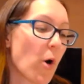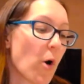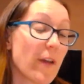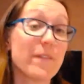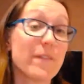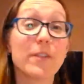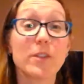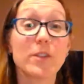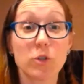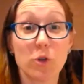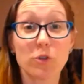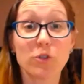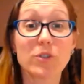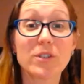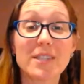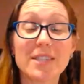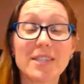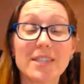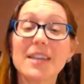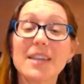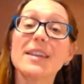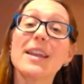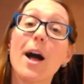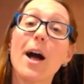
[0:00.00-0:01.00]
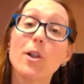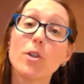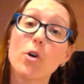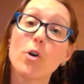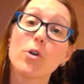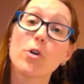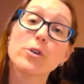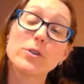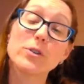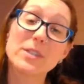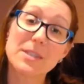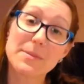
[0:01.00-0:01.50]
if it's on your skin, how
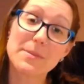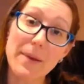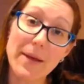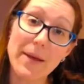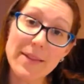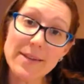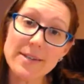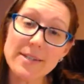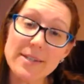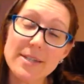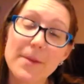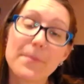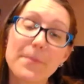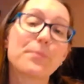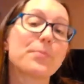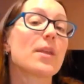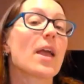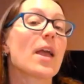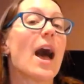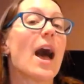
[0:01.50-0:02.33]
long you smell it.